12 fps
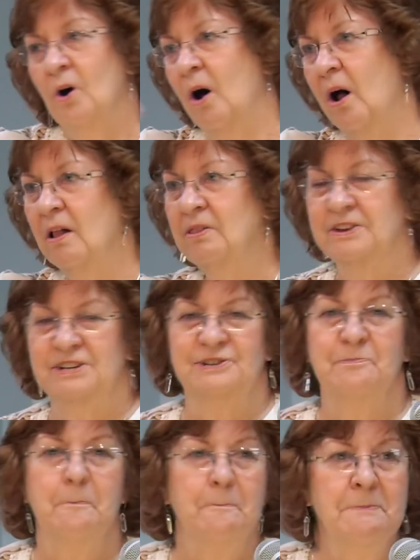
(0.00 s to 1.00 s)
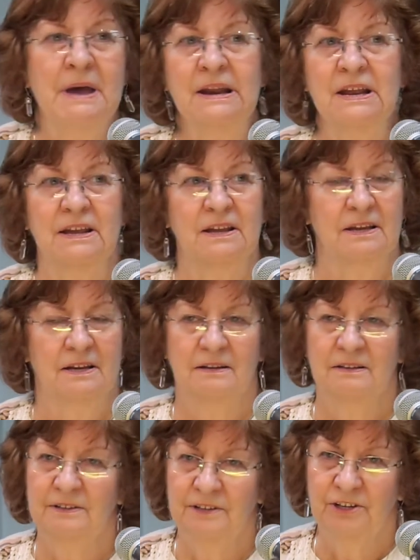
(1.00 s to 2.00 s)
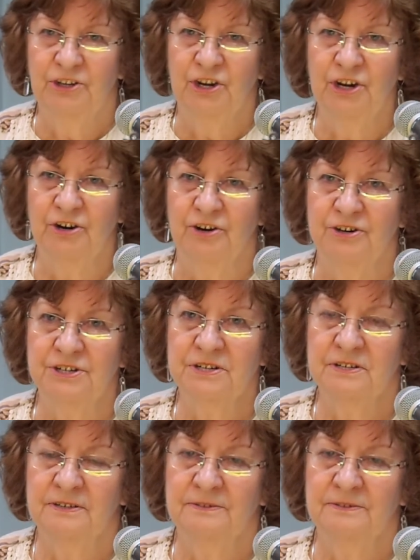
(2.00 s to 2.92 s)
all these many years,